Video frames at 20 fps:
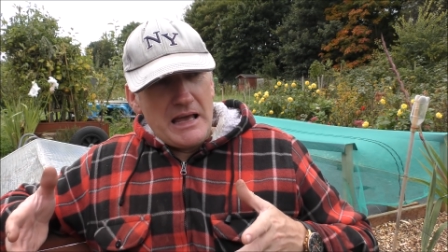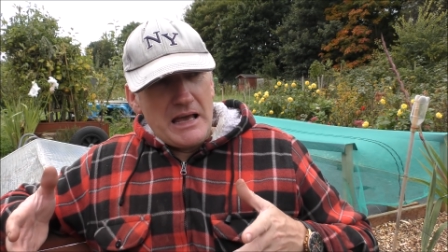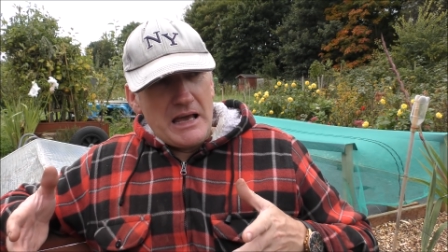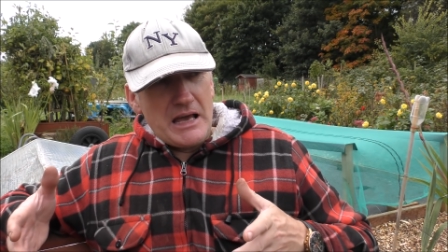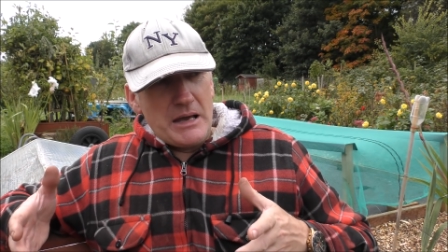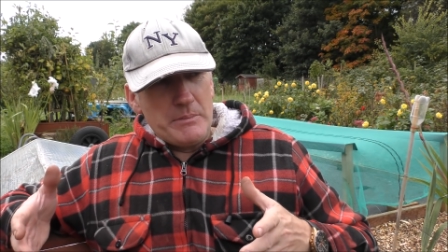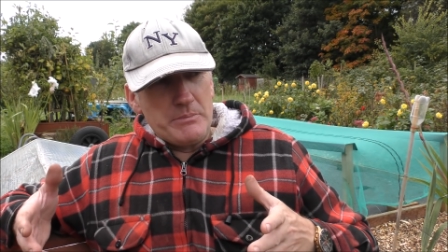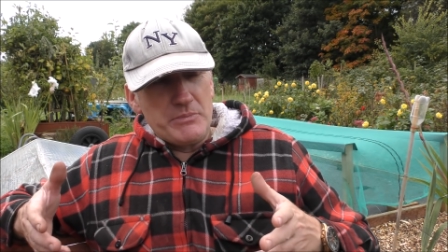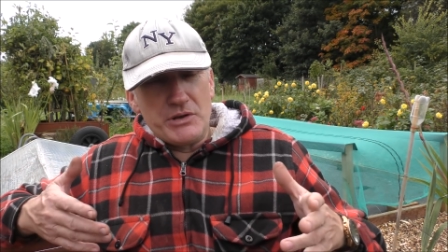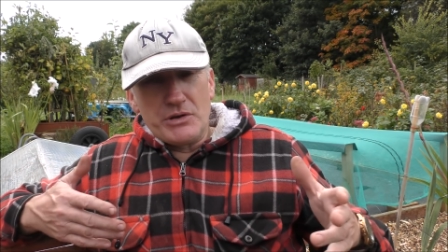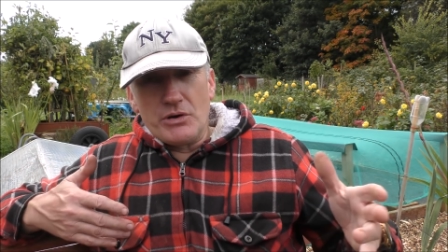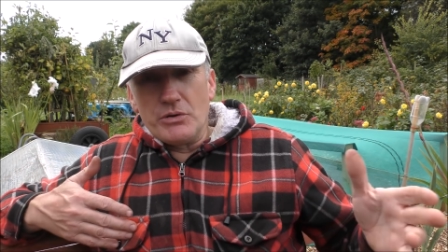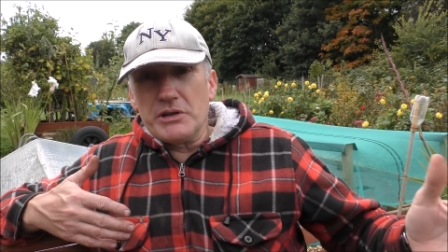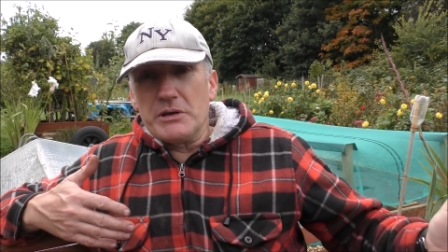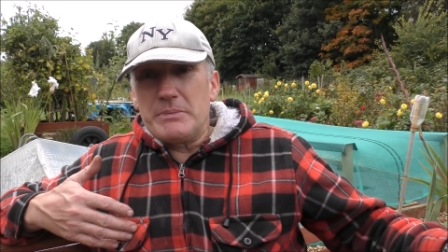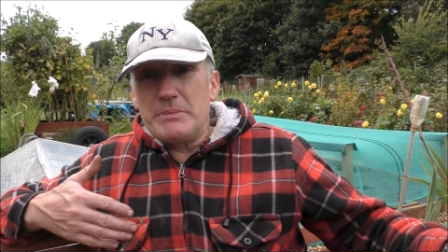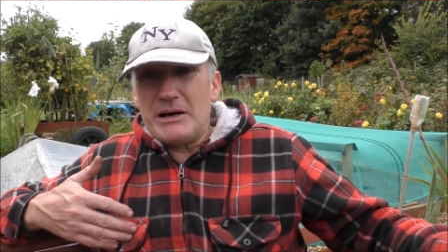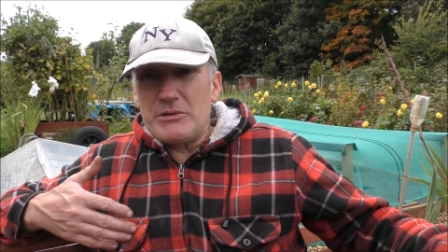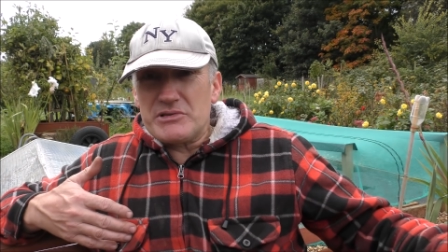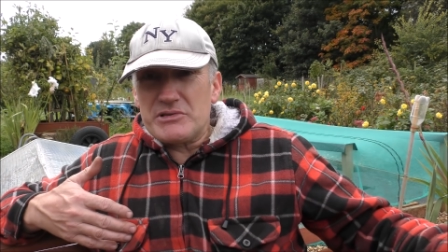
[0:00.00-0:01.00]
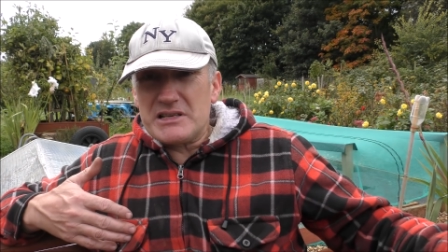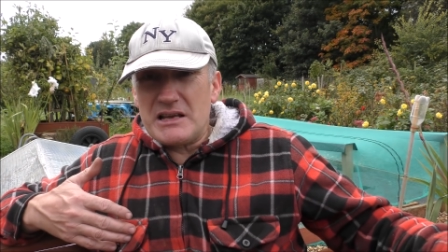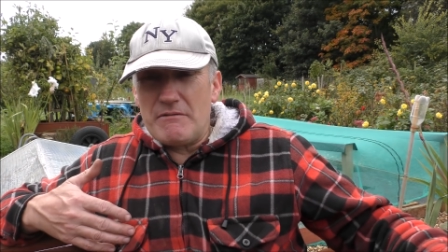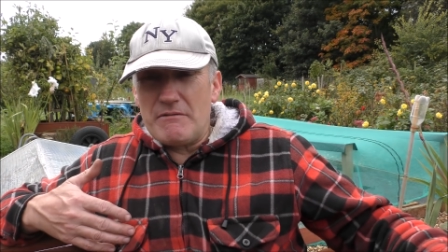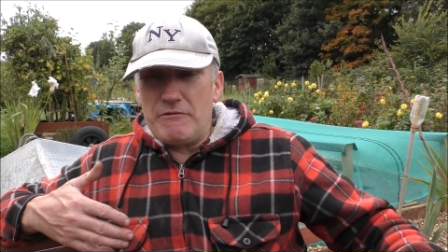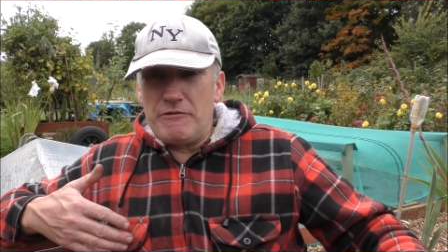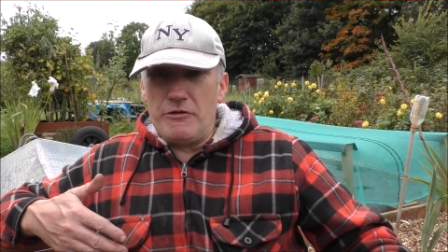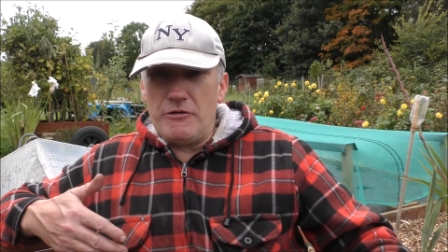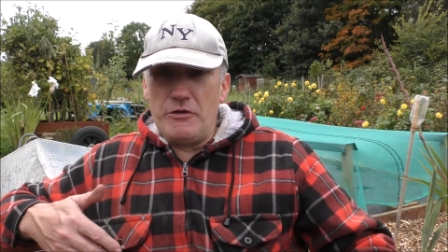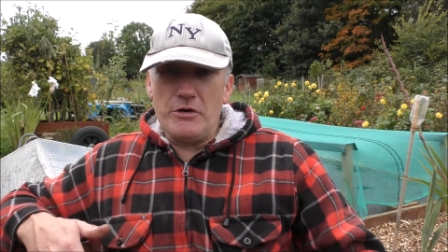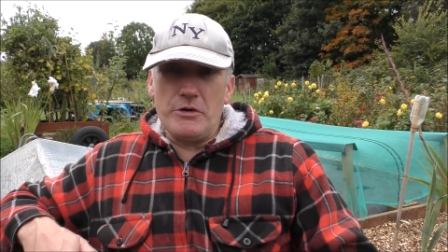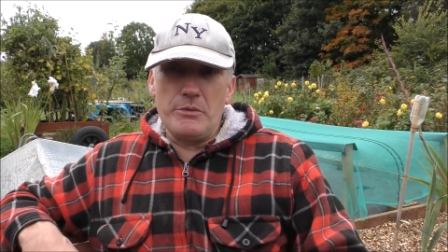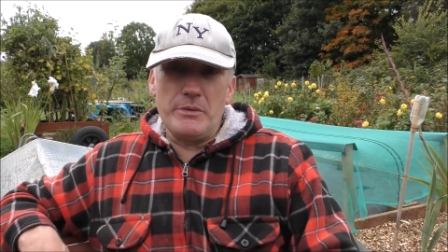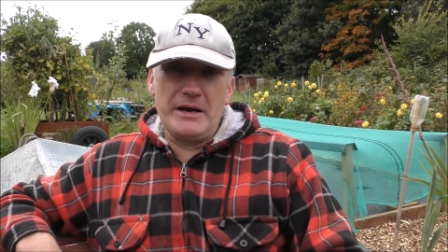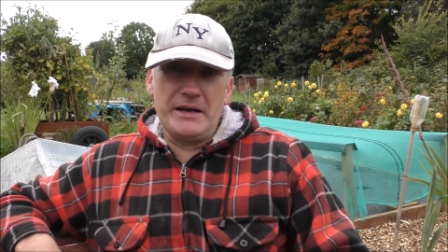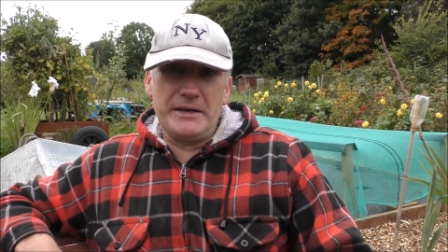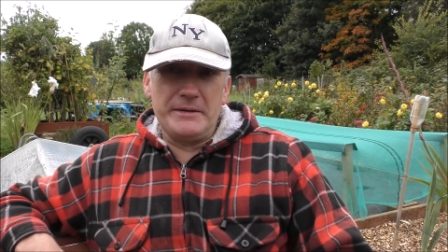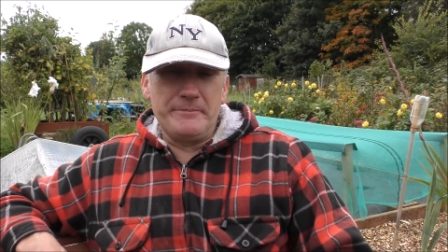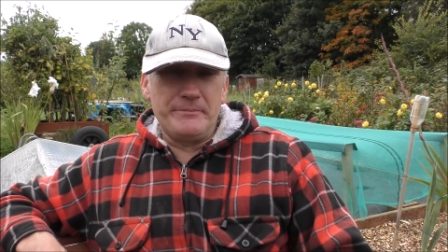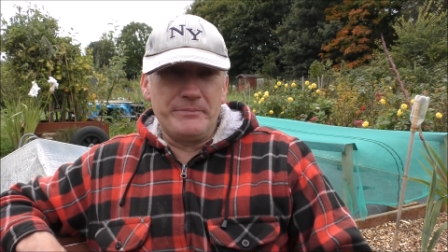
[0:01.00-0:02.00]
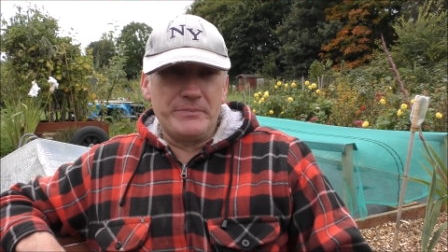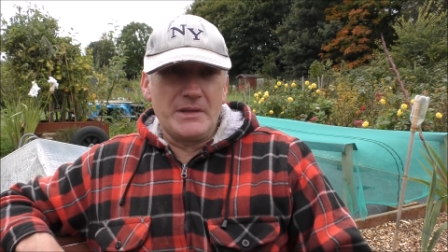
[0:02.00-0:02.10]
they're only about 10 foot away.